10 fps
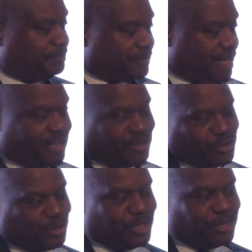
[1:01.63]
And
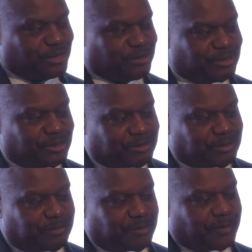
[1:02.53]
you'll hear,
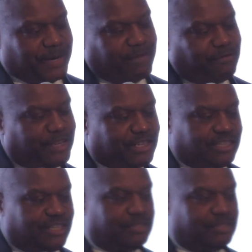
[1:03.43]
when I finish today,